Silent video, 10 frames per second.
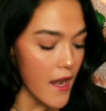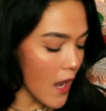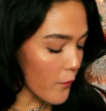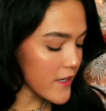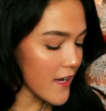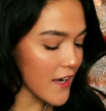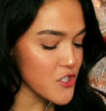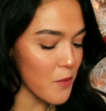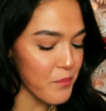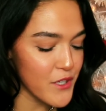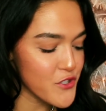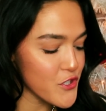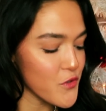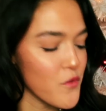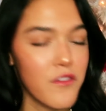Now we can kind of jump
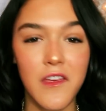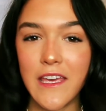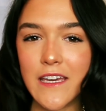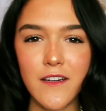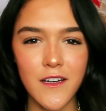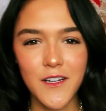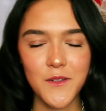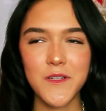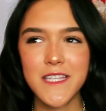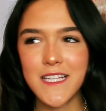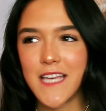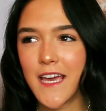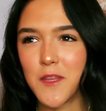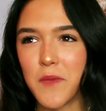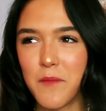into the, what's that
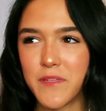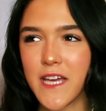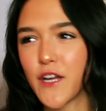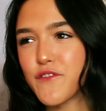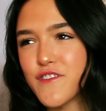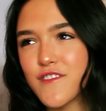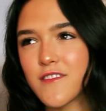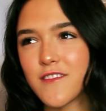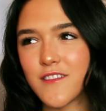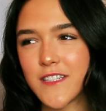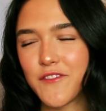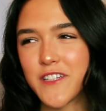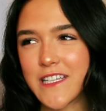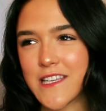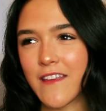saying? The meat and potatoes? I never
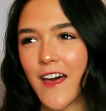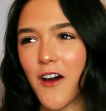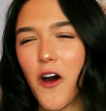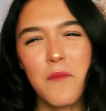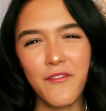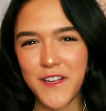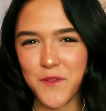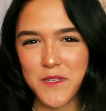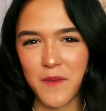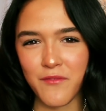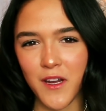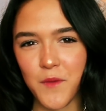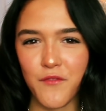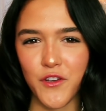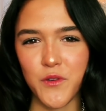really say that. All my friends always make fun of
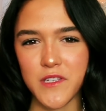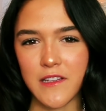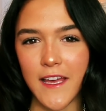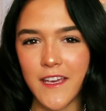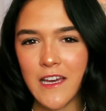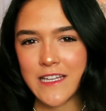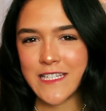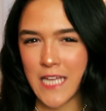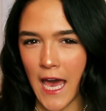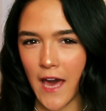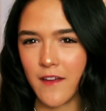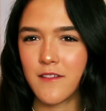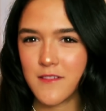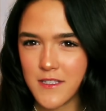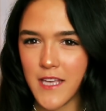me for using like
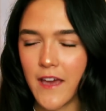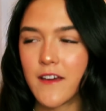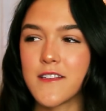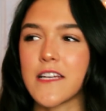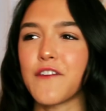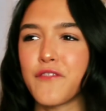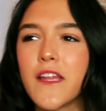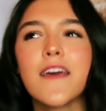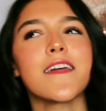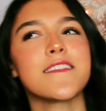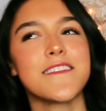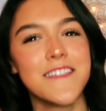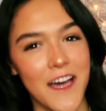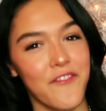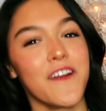dad sayings, and I feel like that's
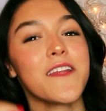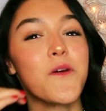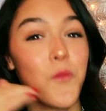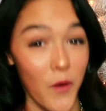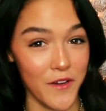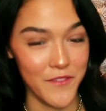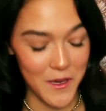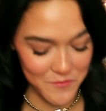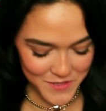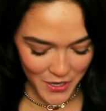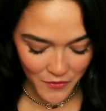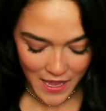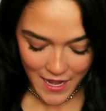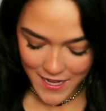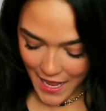definitely one of them. So
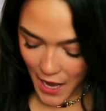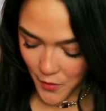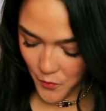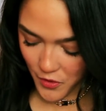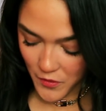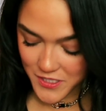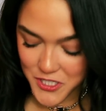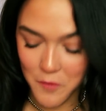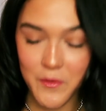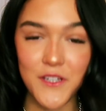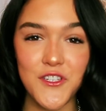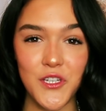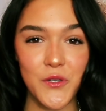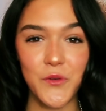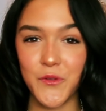now we're going to jump
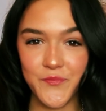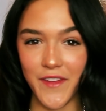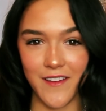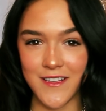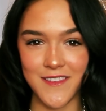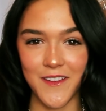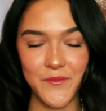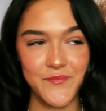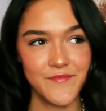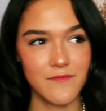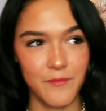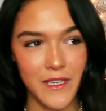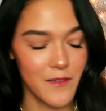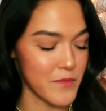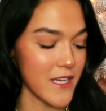into, I guess, the
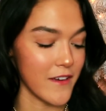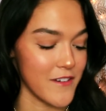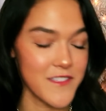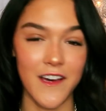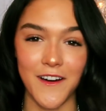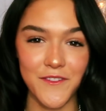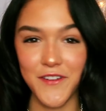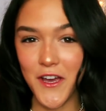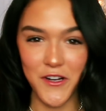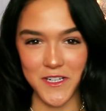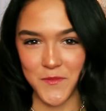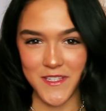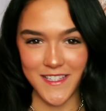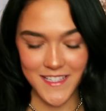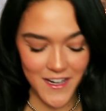meat and potatoes of Christmas this